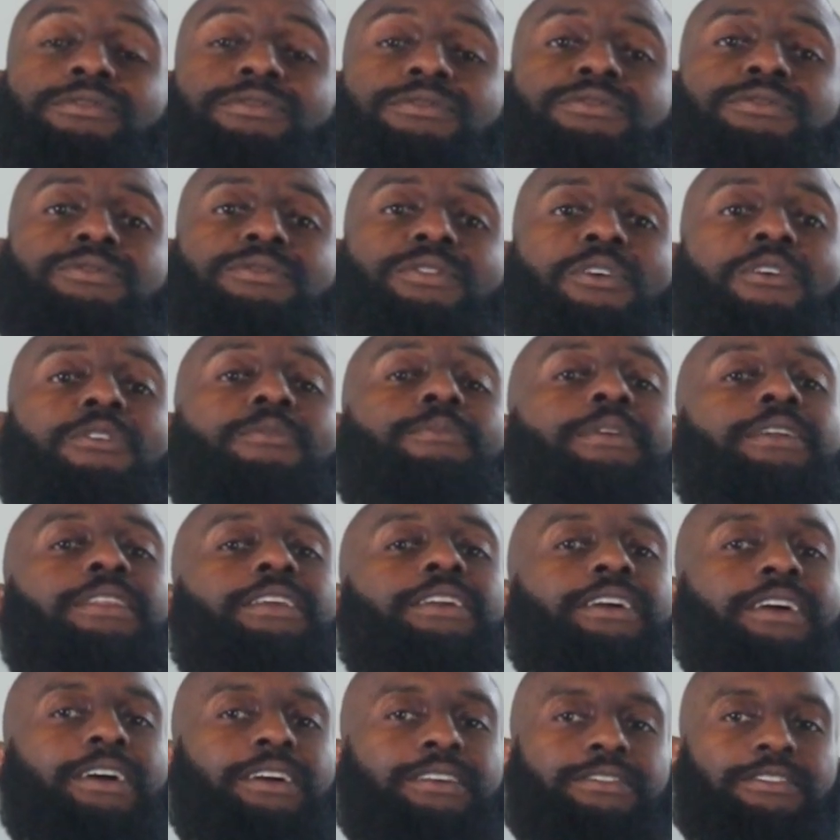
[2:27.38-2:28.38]
so
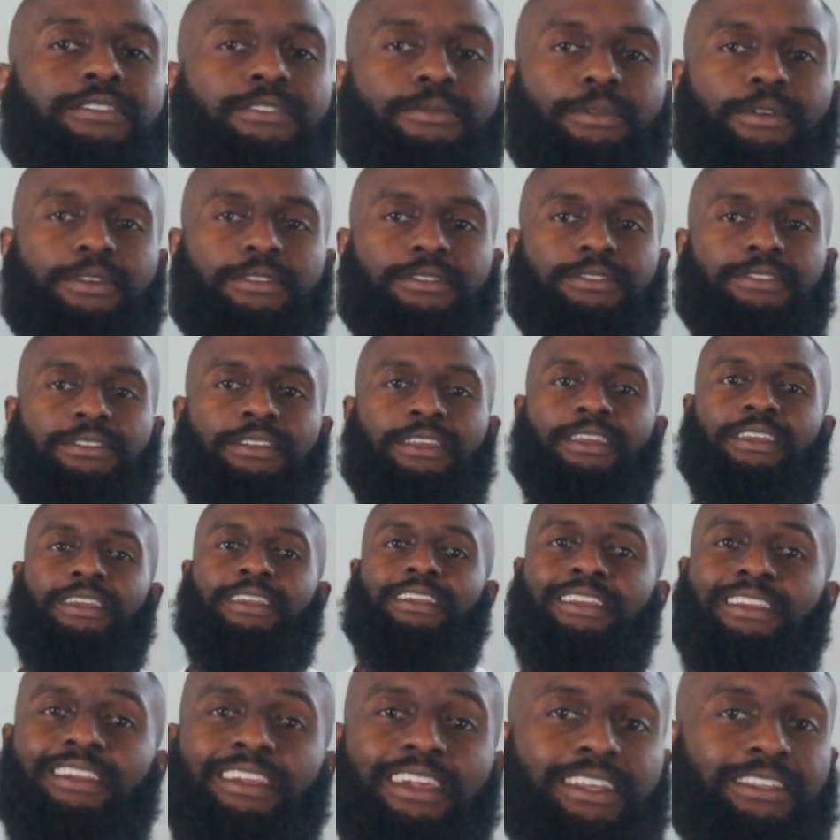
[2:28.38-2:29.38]
many customers,
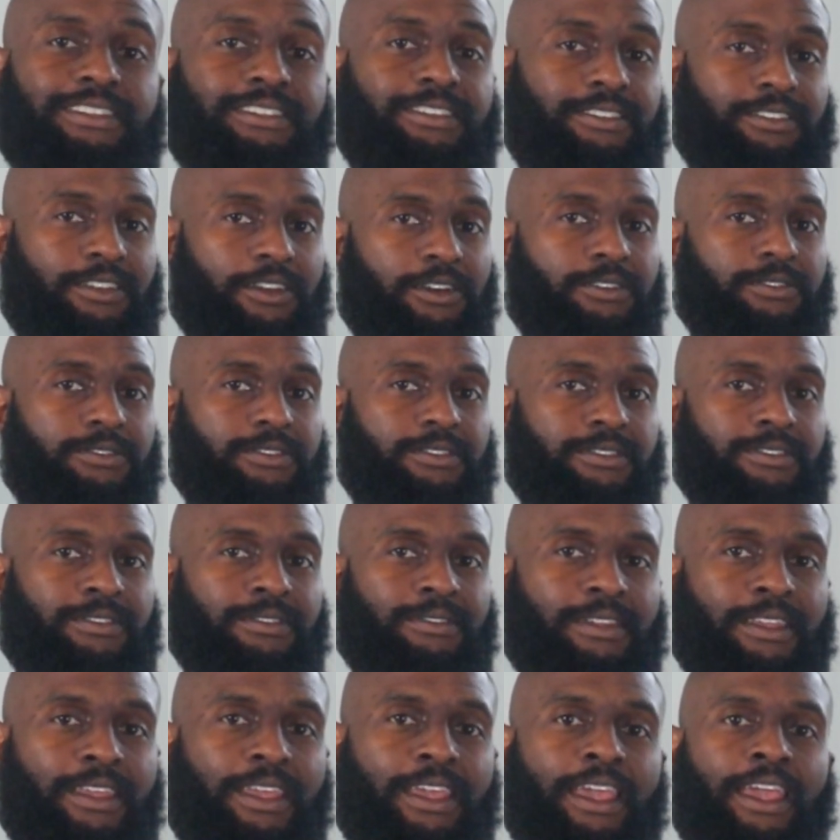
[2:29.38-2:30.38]
guests and hosts,
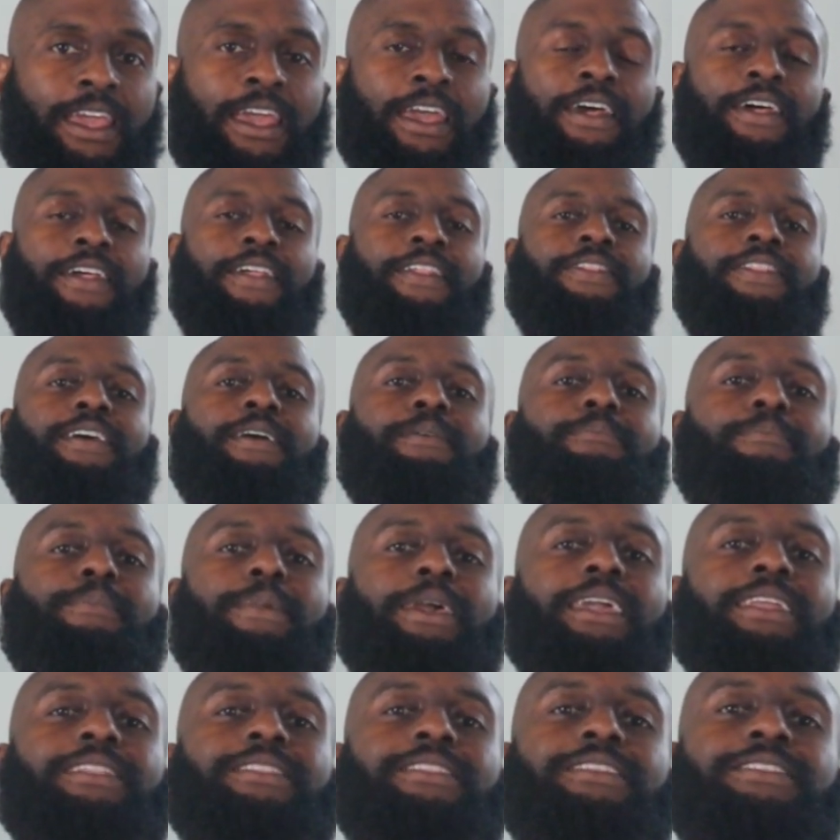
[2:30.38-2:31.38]
that
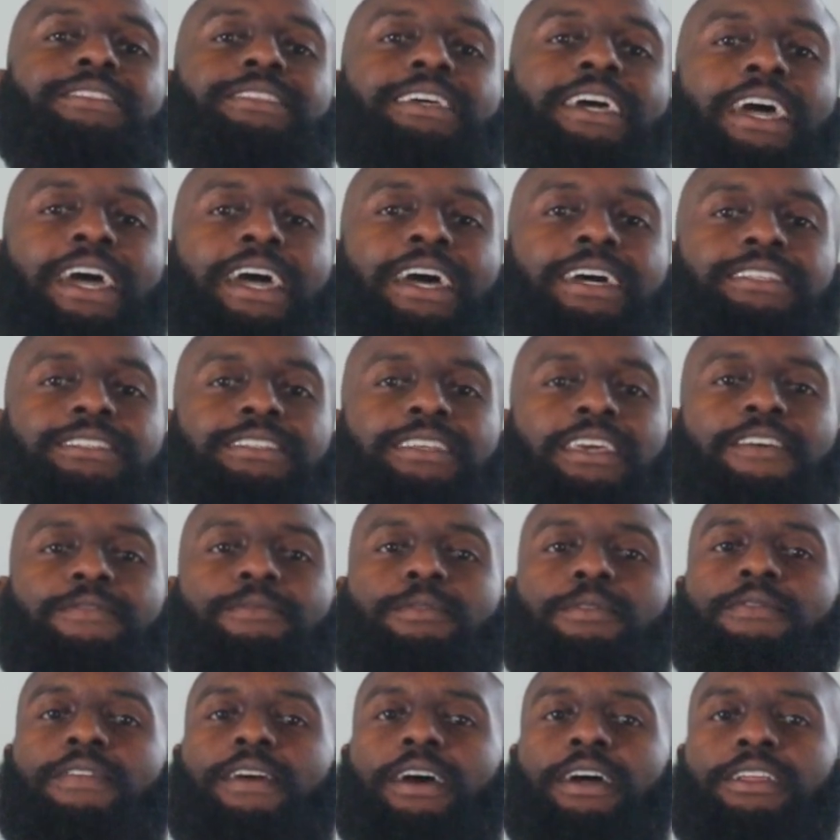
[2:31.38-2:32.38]
make the task of
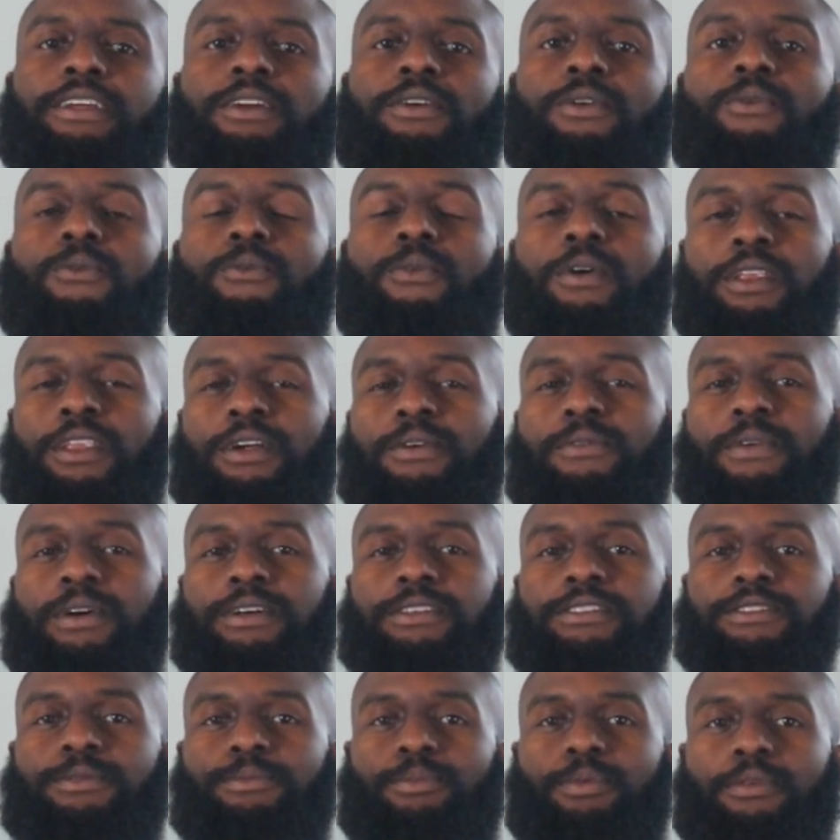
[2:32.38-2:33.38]
providing
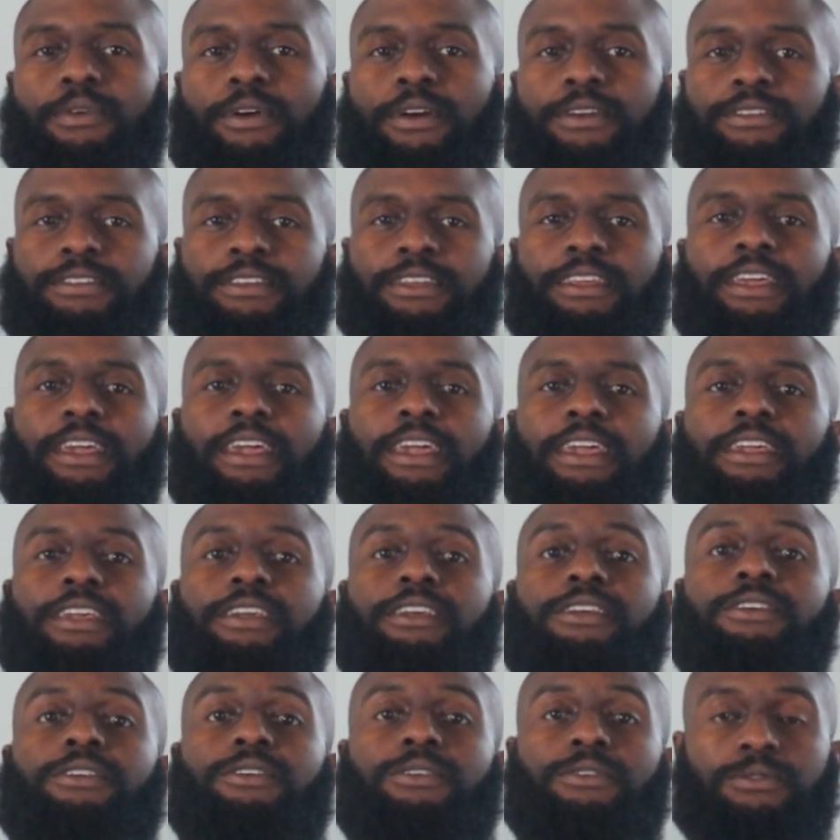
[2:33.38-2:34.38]
one-on-one support a
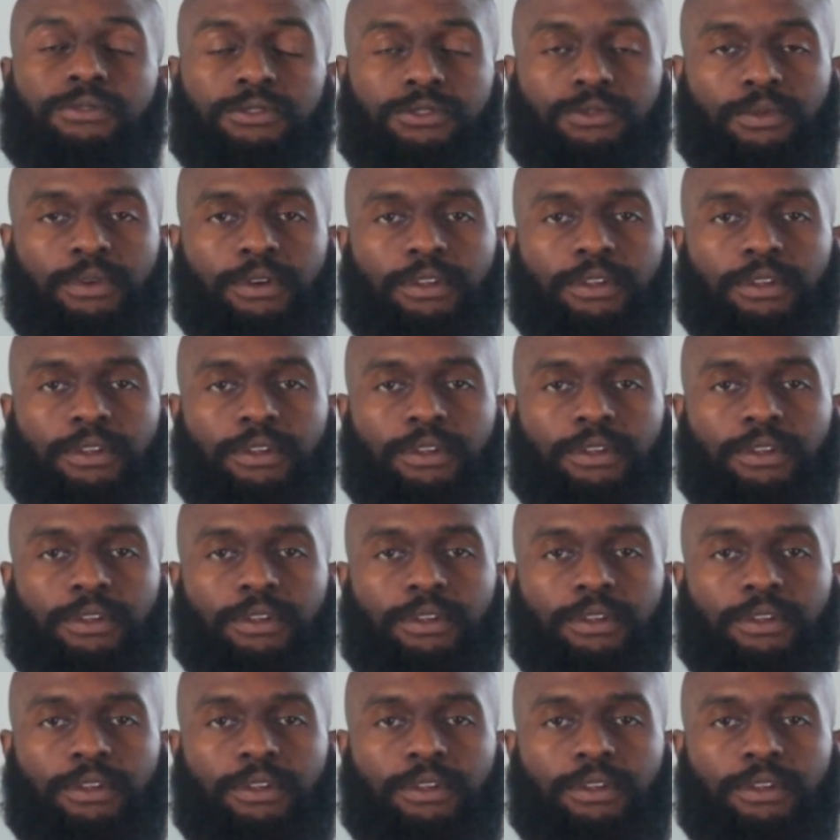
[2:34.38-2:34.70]
huge